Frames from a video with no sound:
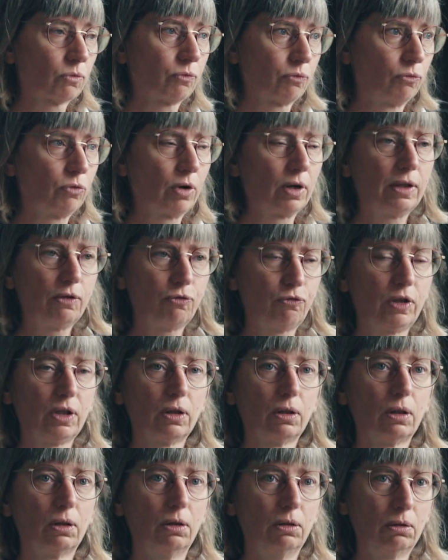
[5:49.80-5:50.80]
really
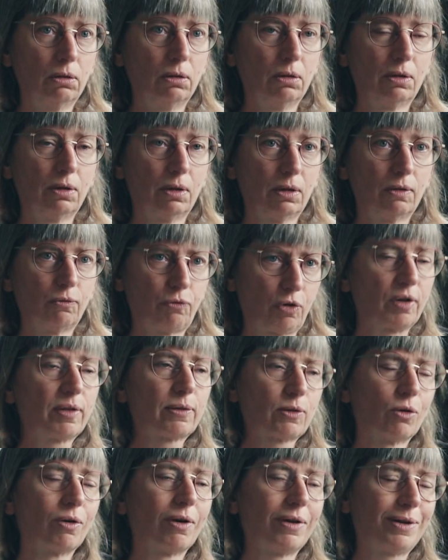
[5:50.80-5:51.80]
feel very
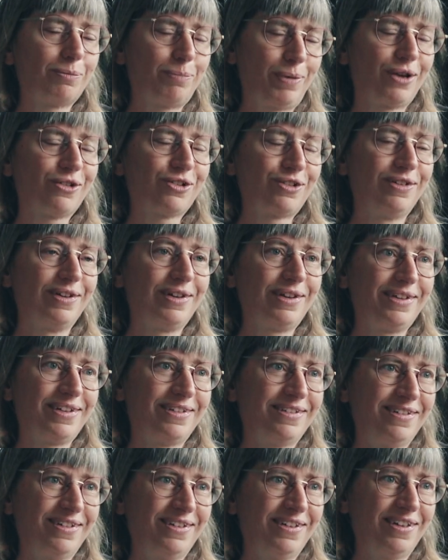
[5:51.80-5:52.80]
strongly and passionately,
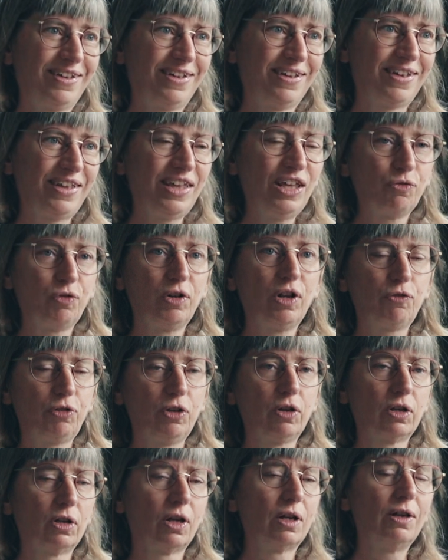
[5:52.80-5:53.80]
even if
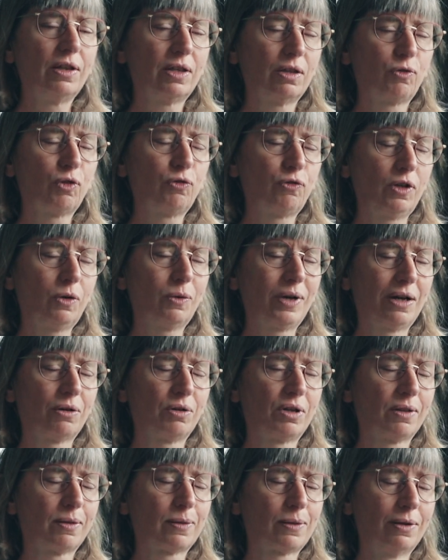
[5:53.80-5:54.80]
you can only give a few
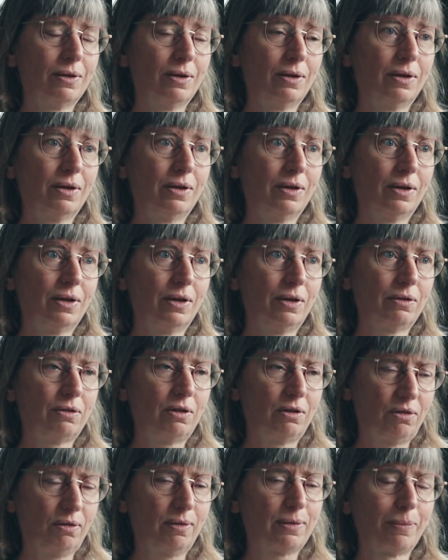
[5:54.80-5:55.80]
hours
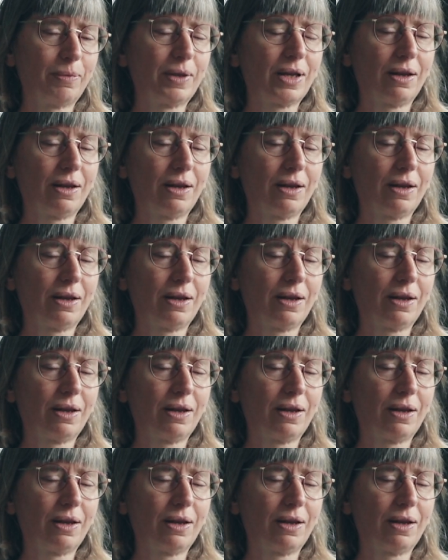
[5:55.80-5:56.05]
to do something